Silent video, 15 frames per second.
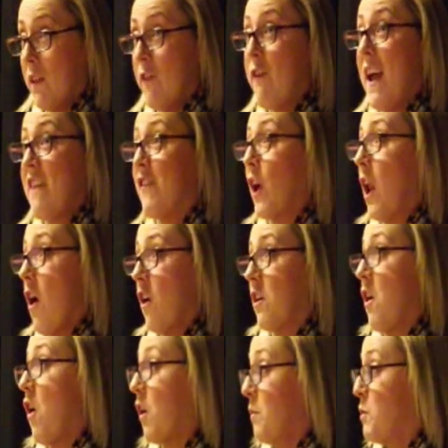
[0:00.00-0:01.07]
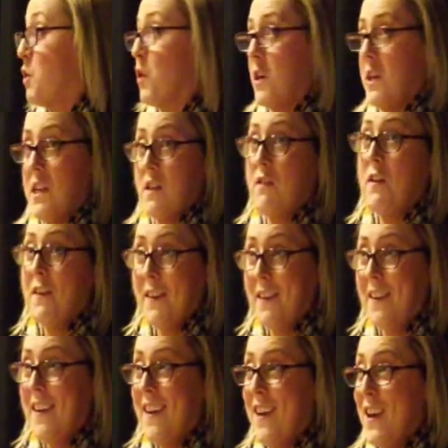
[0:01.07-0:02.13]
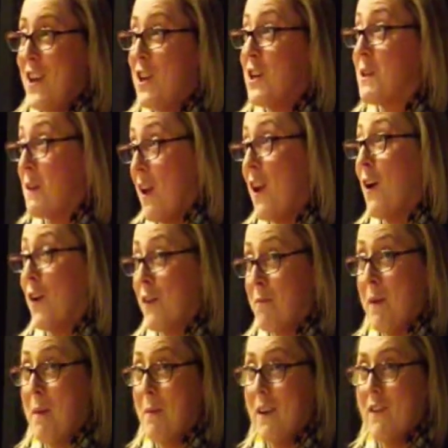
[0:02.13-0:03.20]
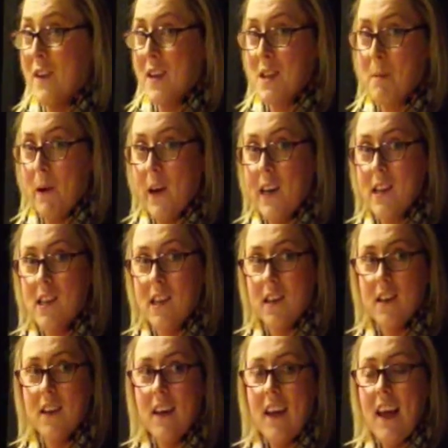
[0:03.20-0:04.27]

The 5 o'clock knock, I'm sure a lot of people have experienced it.